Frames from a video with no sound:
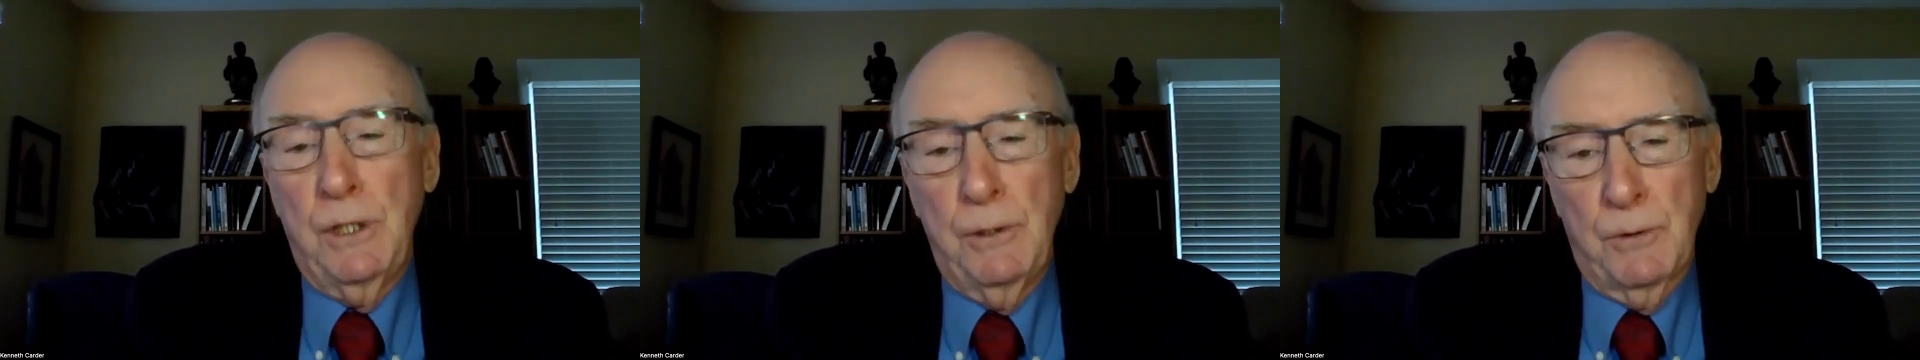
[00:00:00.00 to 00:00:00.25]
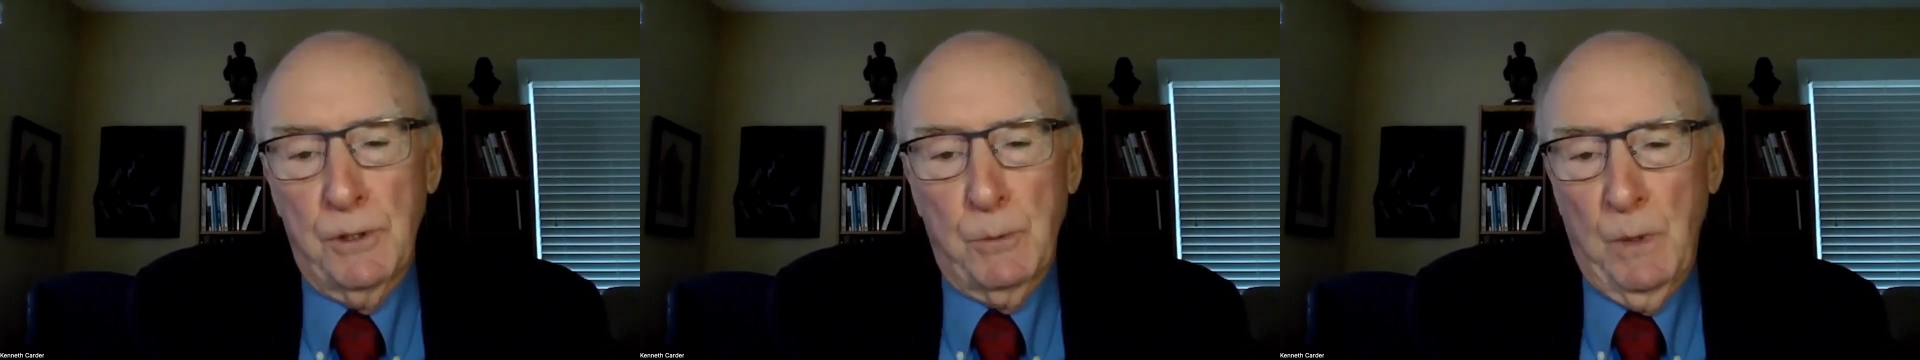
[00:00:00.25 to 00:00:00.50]

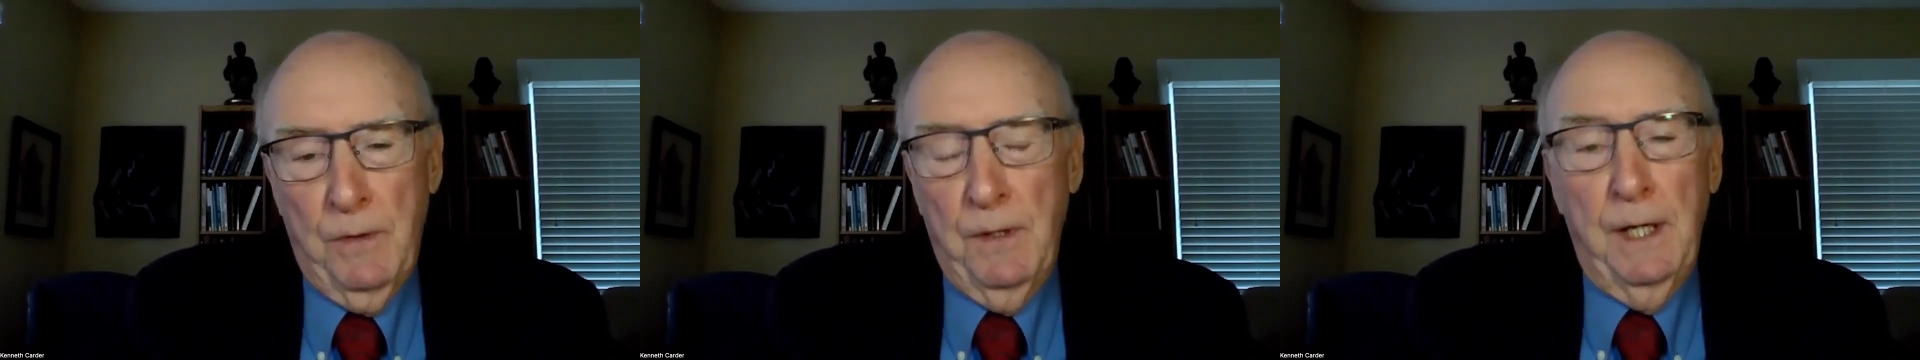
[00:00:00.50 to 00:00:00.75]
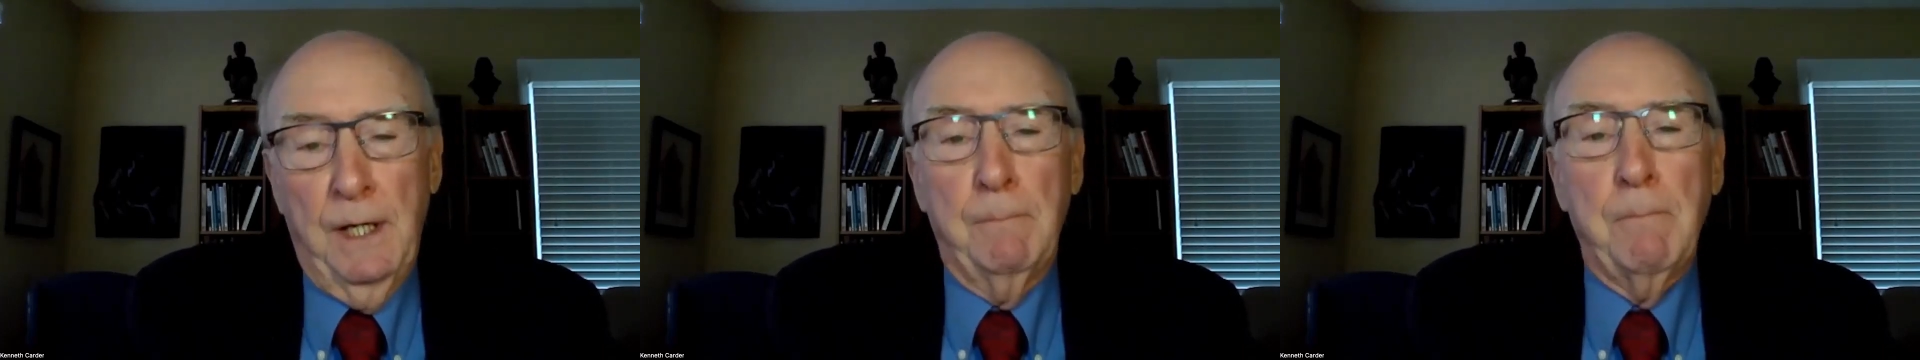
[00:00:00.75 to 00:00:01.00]
use with
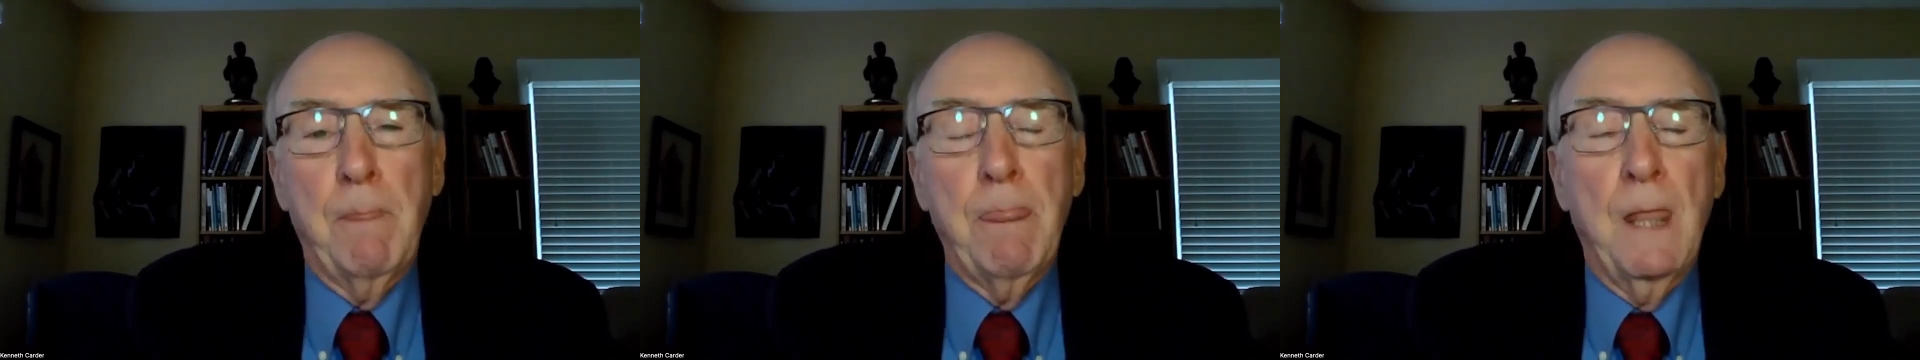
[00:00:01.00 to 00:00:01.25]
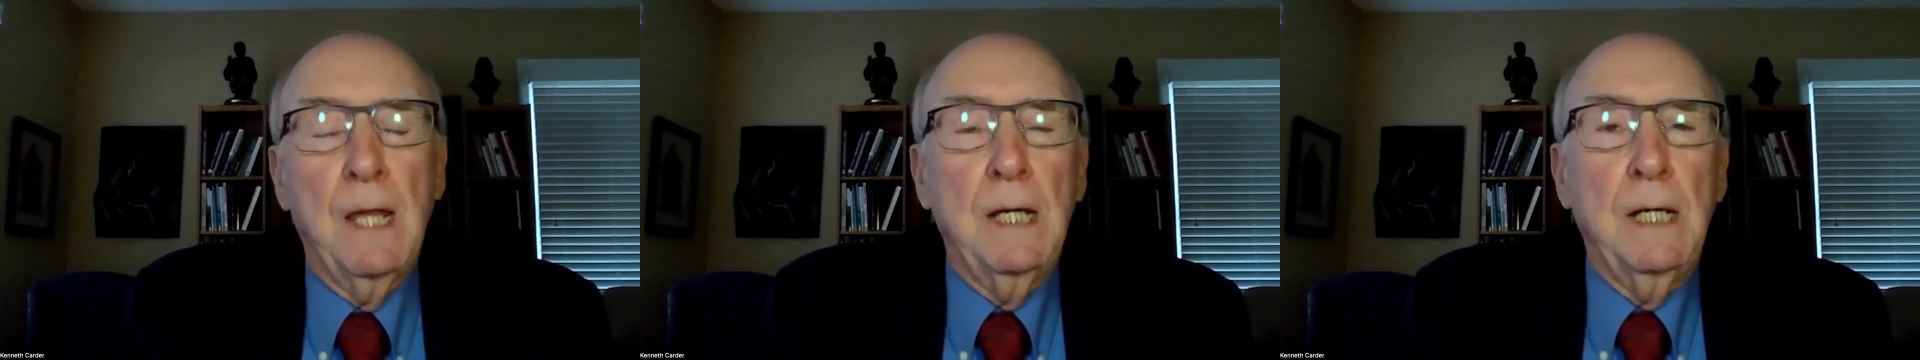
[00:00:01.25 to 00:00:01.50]
them,
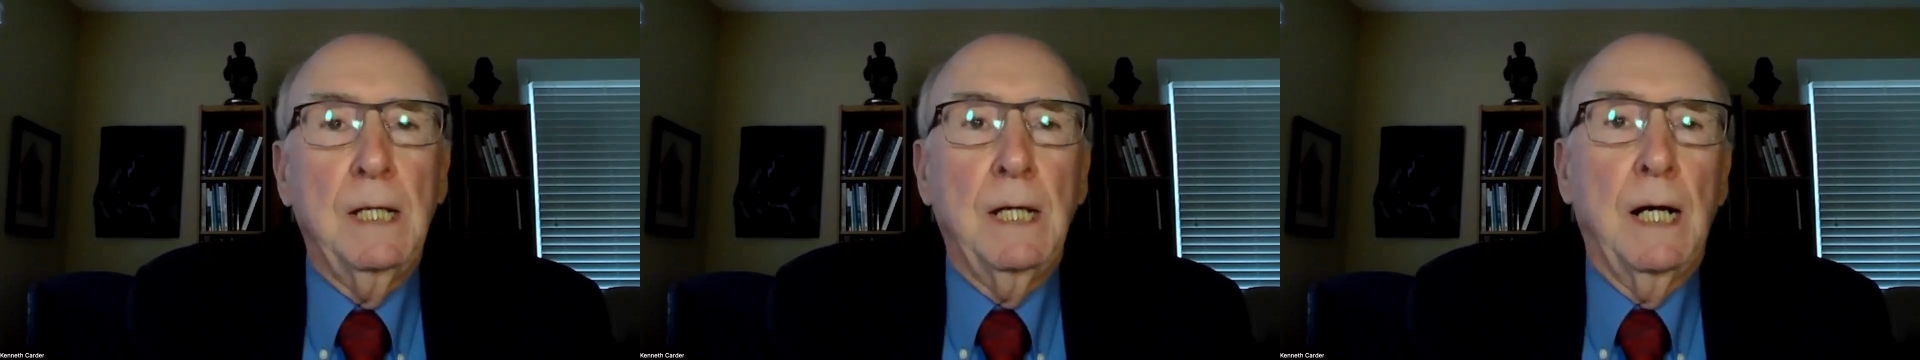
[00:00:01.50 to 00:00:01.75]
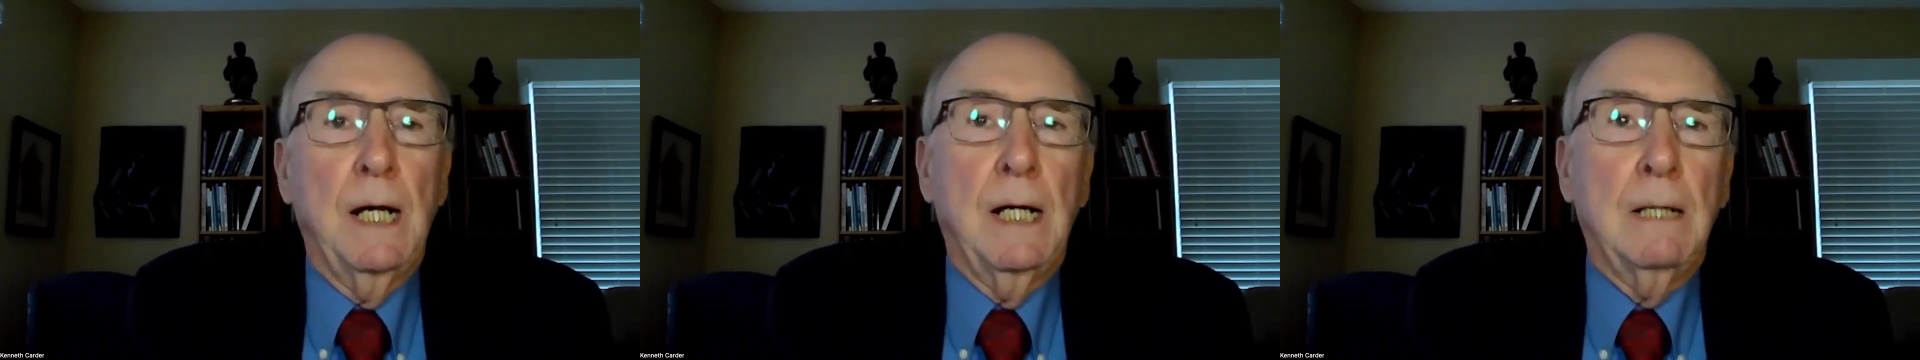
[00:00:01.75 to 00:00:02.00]

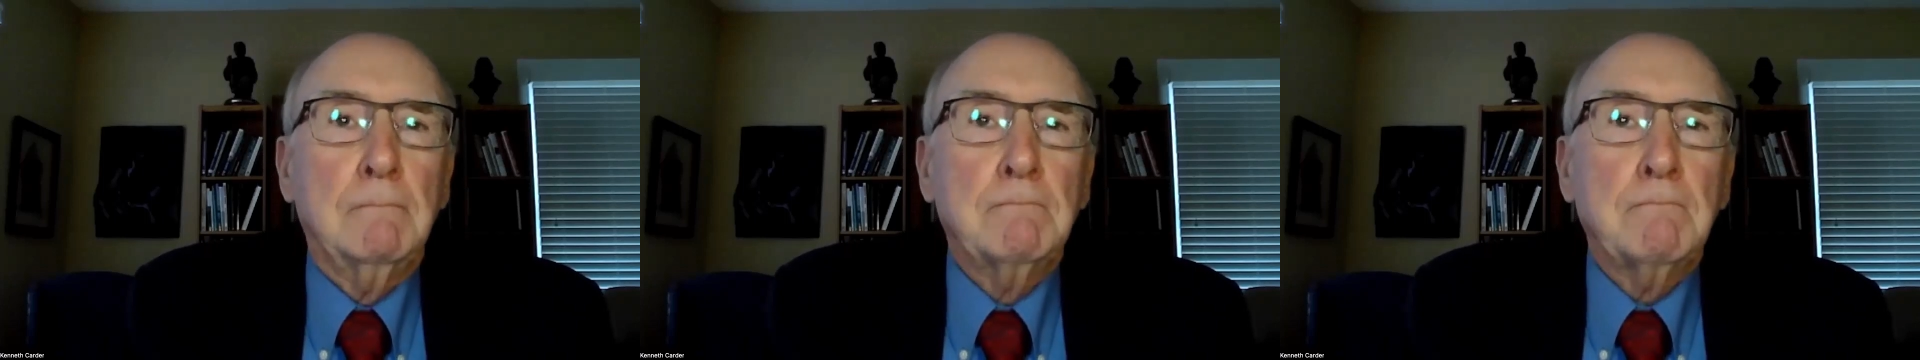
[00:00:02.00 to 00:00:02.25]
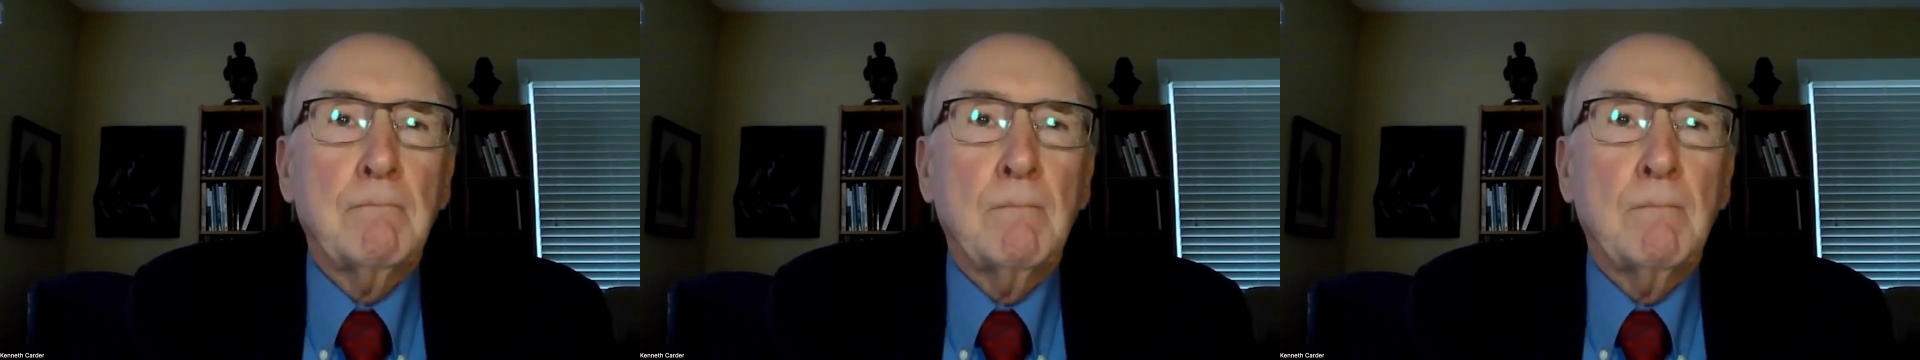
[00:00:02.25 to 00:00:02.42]
and